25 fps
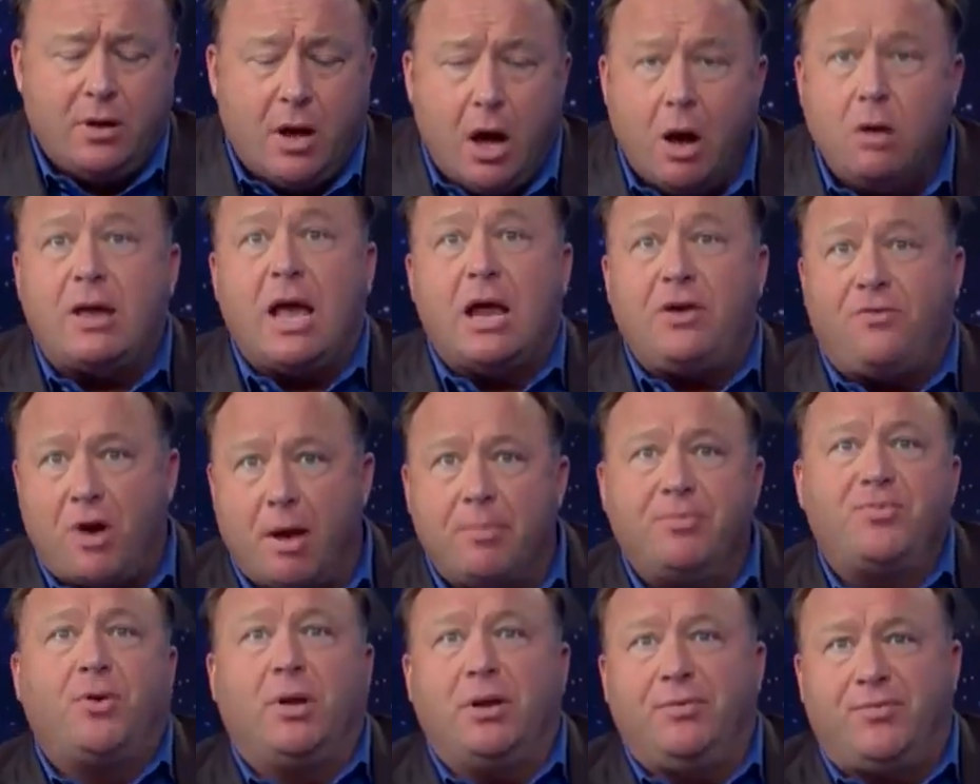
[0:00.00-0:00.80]
okay,
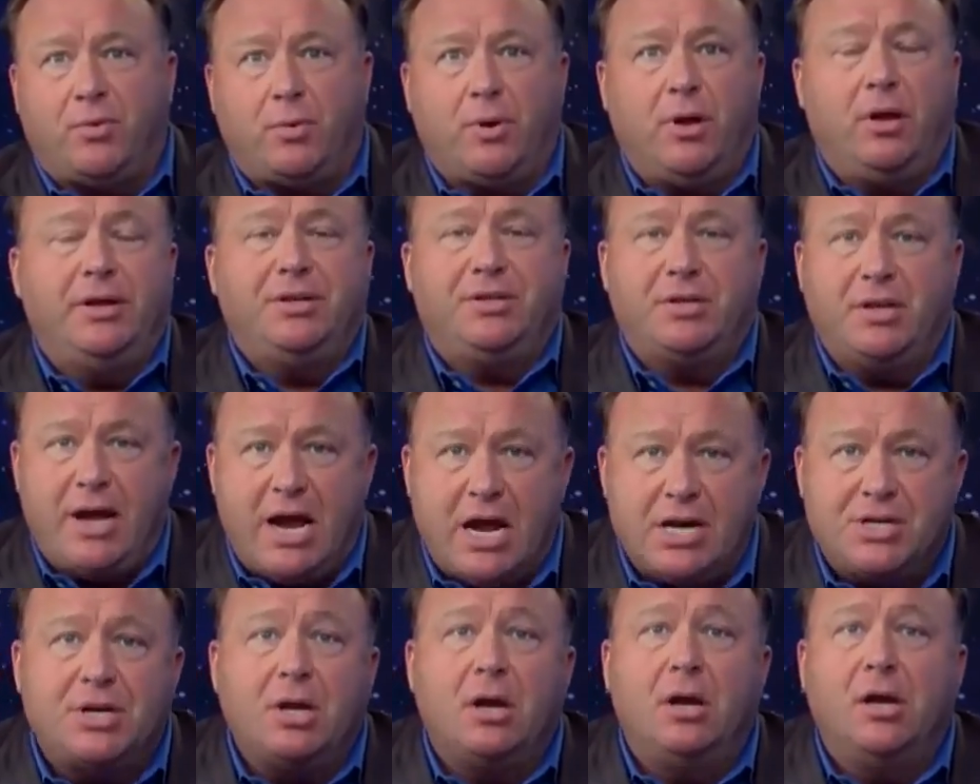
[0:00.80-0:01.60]
Trump's really for real. He's a
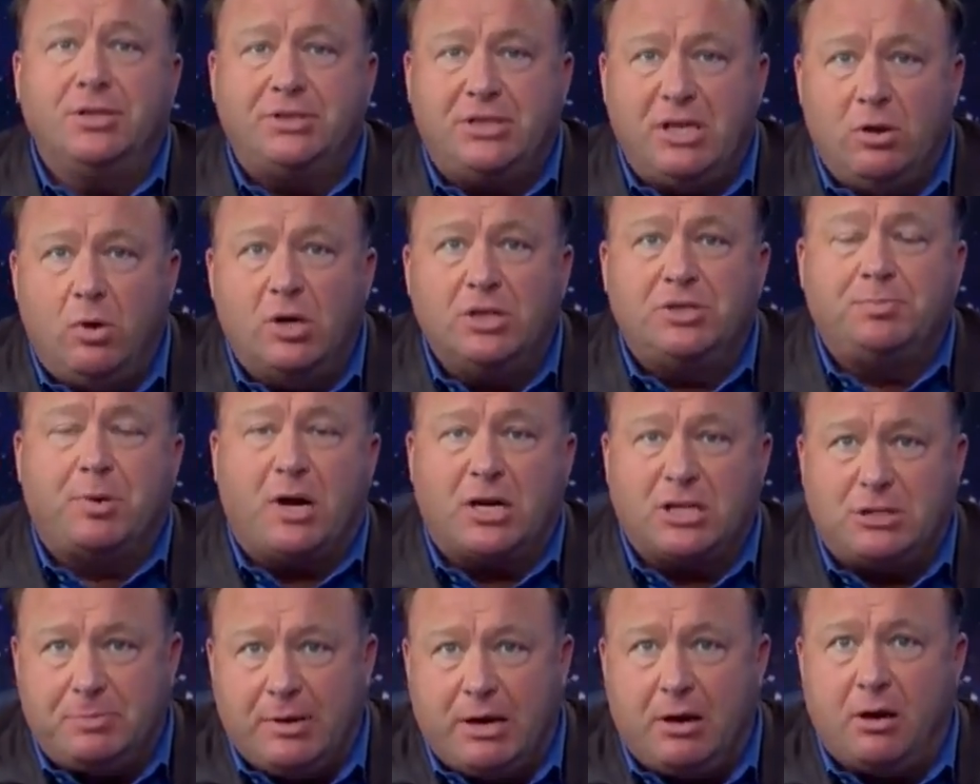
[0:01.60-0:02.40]
nationalist. He wants
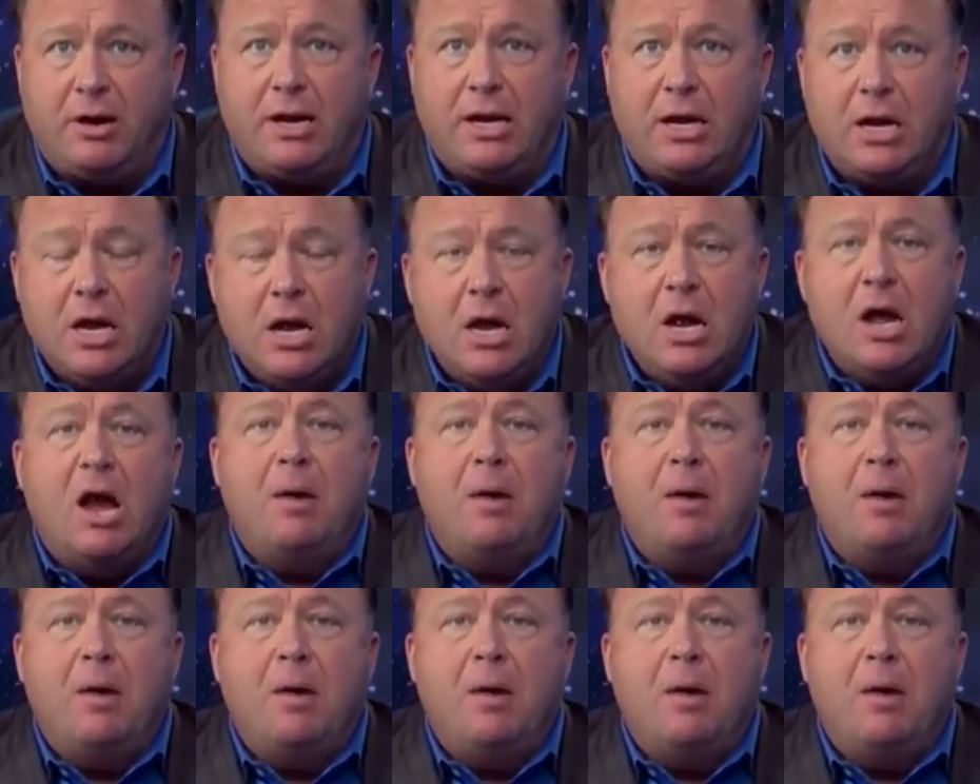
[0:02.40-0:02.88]
prosperity.